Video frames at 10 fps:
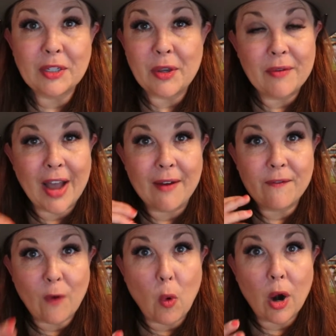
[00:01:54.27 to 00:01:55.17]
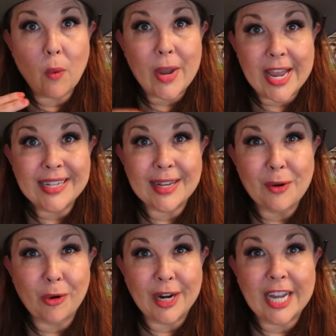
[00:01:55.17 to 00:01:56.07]
So you've got 4 weeks in
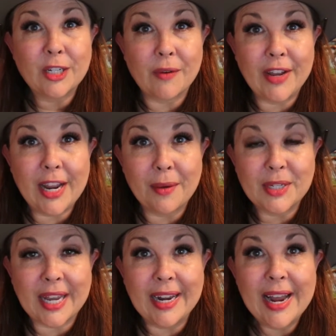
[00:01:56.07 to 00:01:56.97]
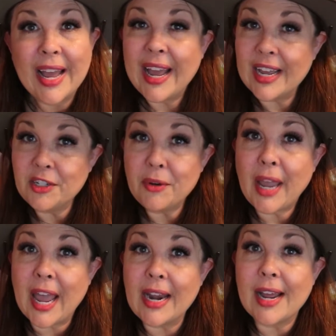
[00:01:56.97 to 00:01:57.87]
order to get your videos in, and you
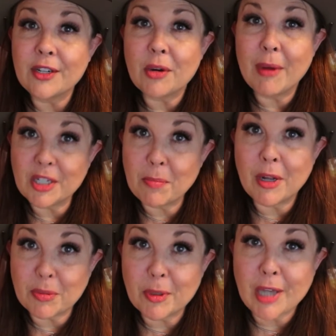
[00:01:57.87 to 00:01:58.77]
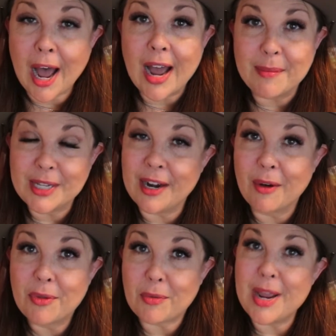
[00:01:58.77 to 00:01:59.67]
can enter multiple times, you
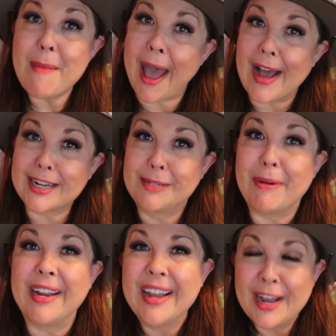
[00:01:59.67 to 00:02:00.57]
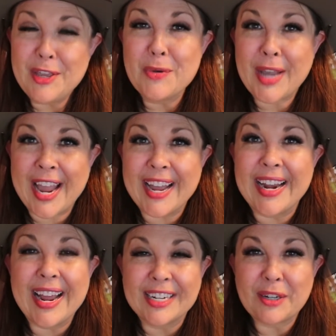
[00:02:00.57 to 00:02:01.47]
know, three max, but you
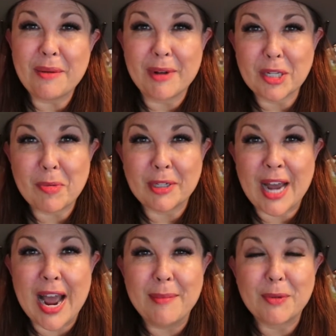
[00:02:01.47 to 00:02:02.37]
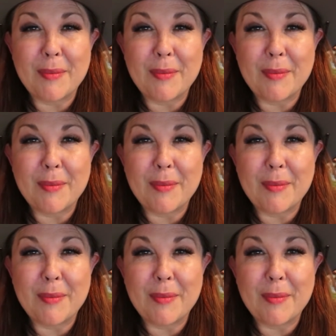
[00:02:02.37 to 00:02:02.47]
can enter multiple times.